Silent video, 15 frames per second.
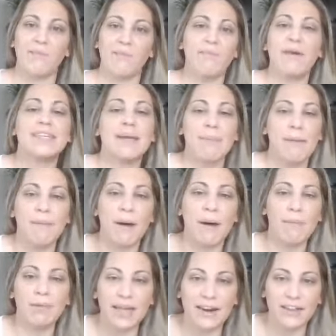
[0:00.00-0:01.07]
by the time my mom
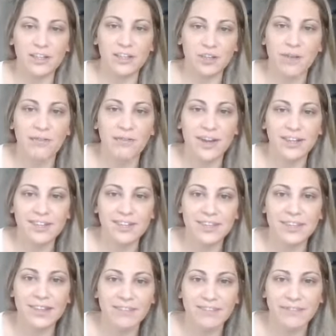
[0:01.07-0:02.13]
pulled out of the driveway to
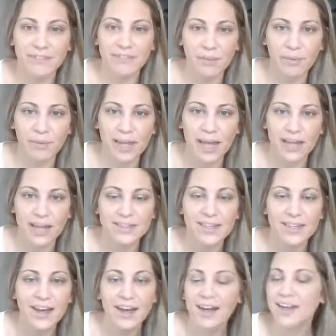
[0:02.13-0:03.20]
leave for the weekend,
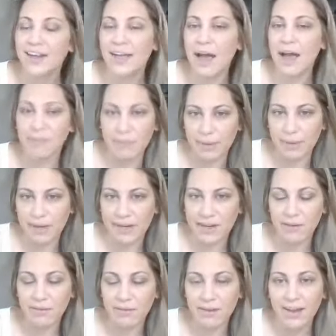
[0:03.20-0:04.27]
everybody knew.